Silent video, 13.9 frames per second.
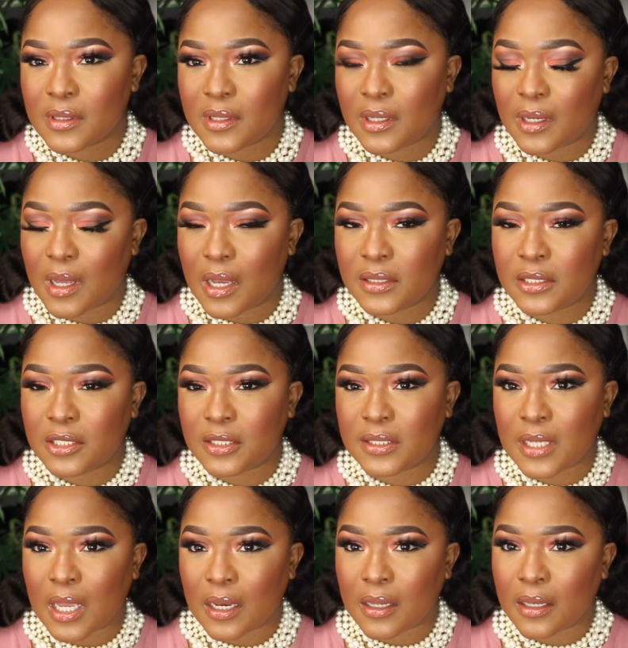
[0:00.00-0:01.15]
The gloss
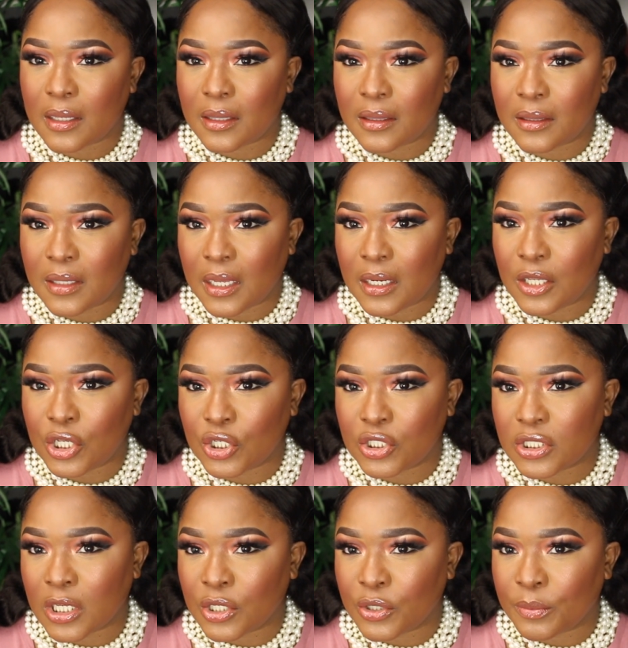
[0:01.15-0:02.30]
just kind of let it
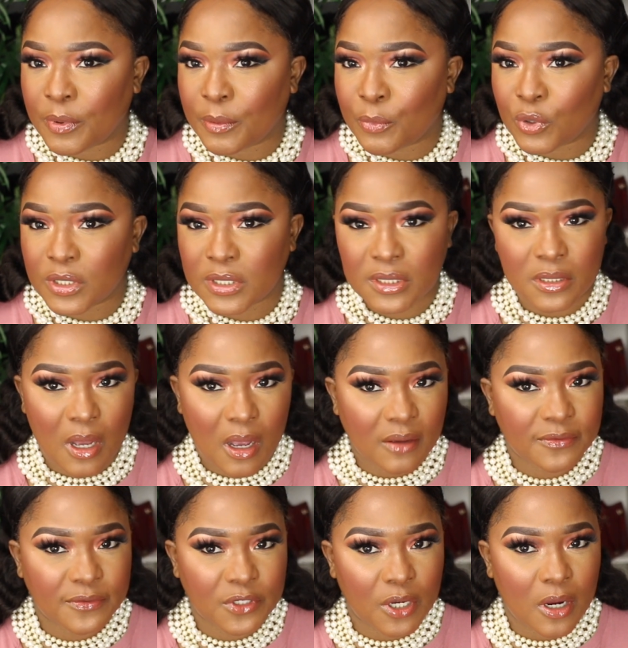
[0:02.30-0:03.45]
look a little bit more
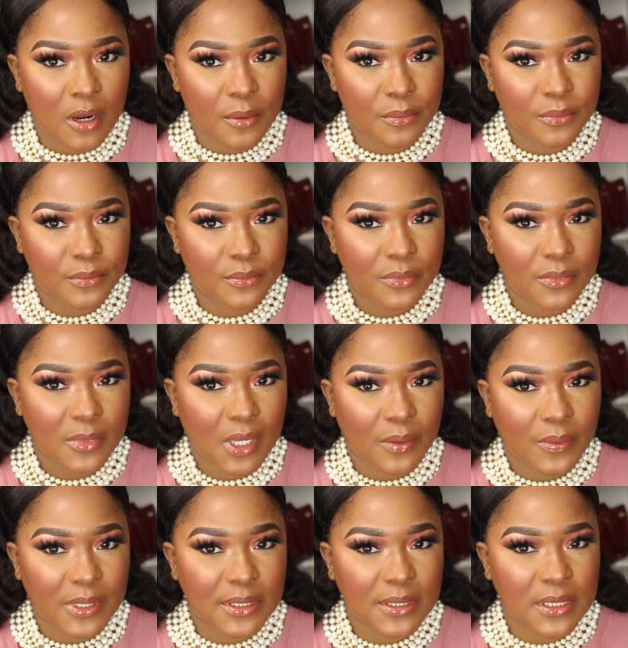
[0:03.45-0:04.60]
softer, I
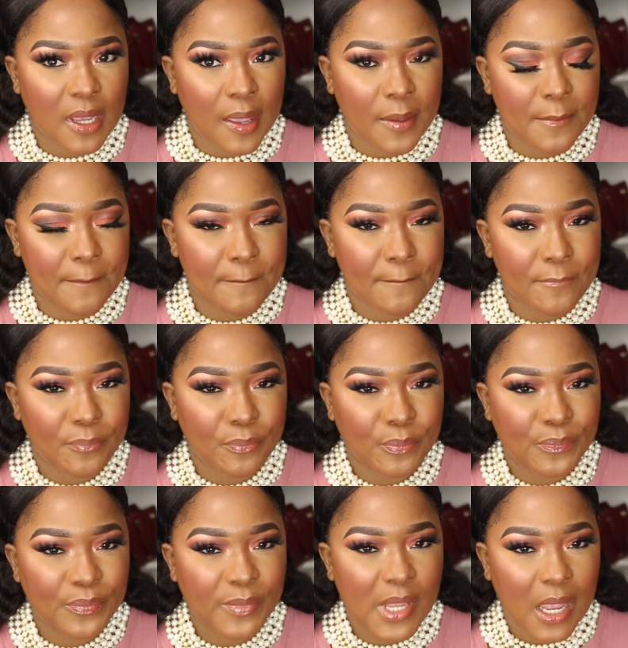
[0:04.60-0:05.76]
want to say.
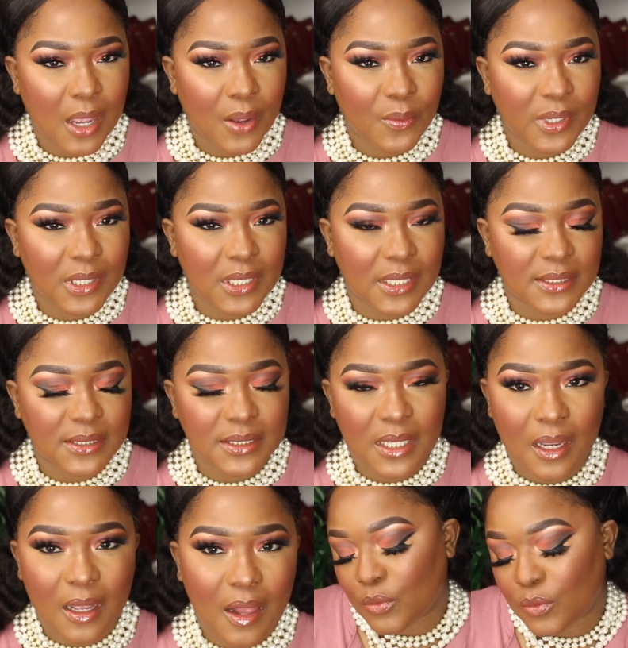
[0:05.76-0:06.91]
What do you guys
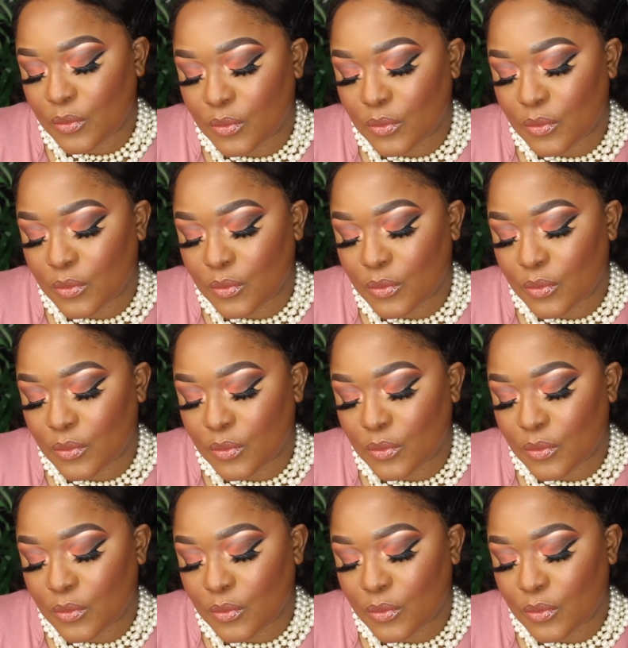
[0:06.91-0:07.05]
think?